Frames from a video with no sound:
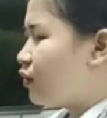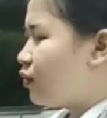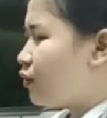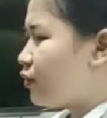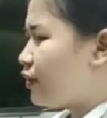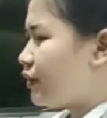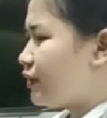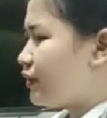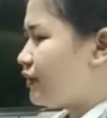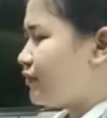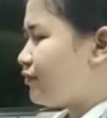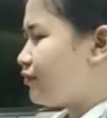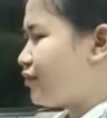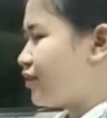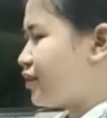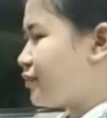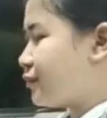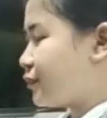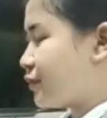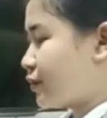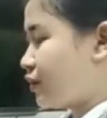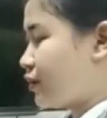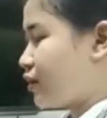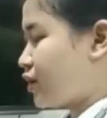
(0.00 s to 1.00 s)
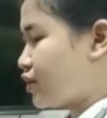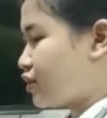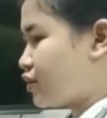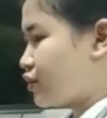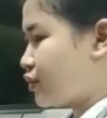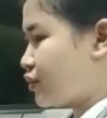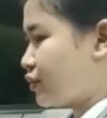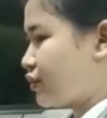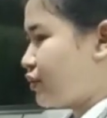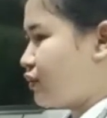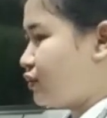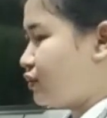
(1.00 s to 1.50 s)
or different
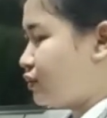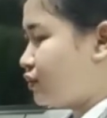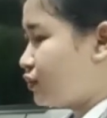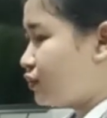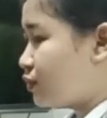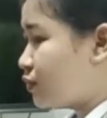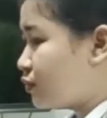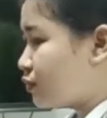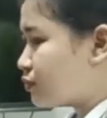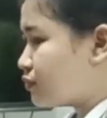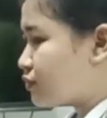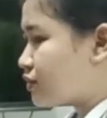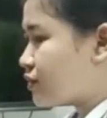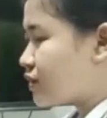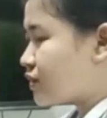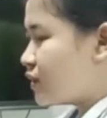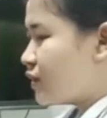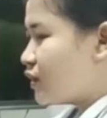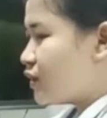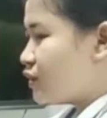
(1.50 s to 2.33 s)
percussion notes.